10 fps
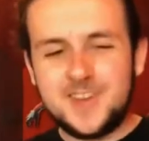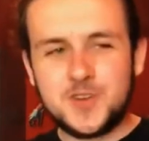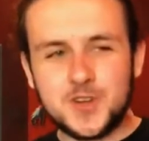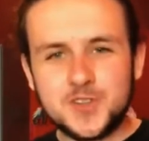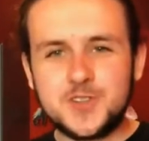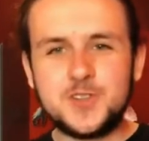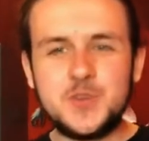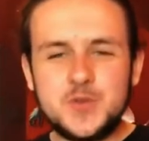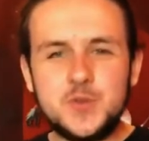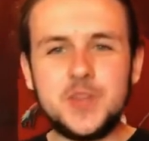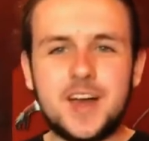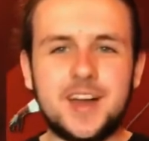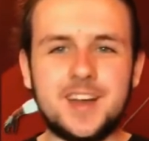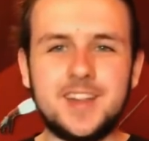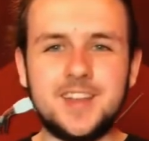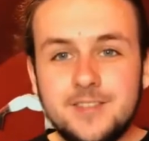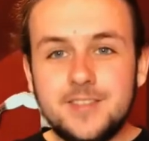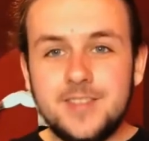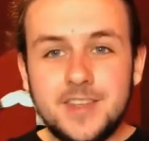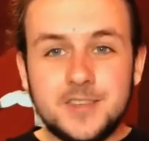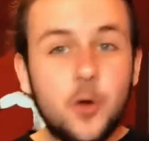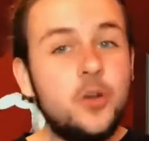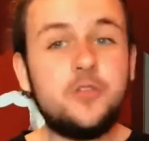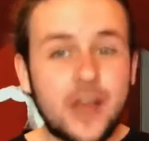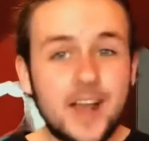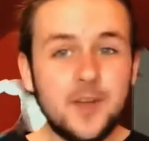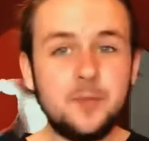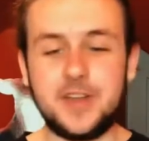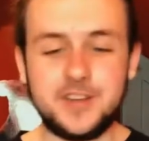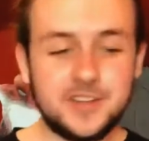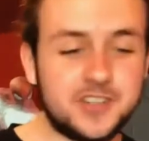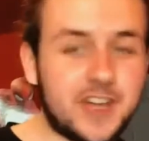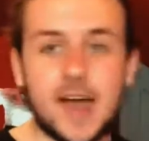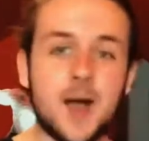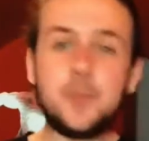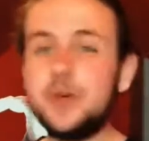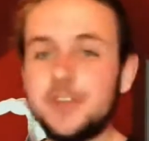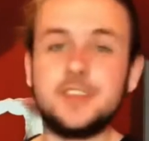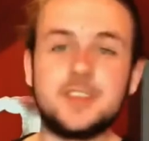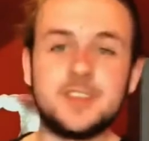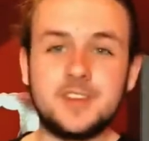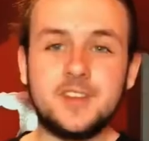can't just do that. Like, there's no development, it just happens.